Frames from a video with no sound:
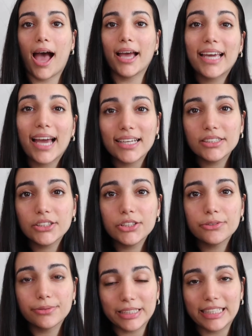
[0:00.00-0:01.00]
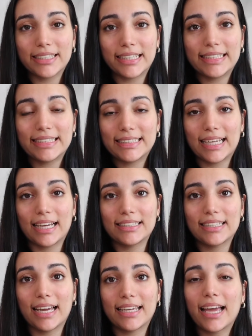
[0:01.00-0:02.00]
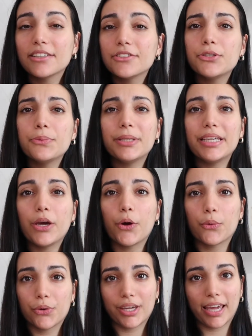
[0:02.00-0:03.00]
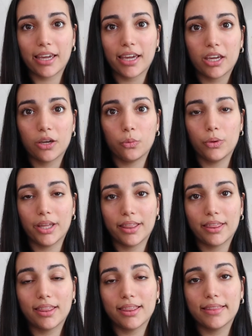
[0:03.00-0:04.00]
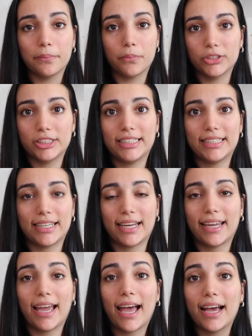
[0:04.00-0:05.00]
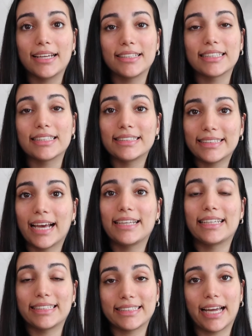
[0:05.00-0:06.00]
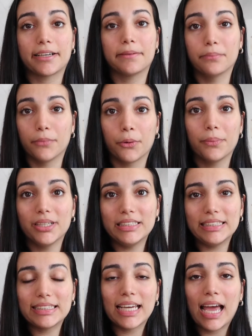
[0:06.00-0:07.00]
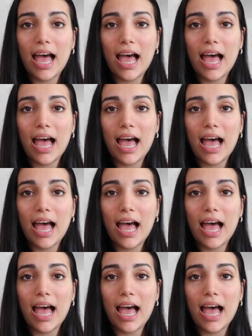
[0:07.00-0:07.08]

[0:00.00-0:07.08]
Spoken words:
I had to realize that I had to be okay with the body that I had in that exact moment.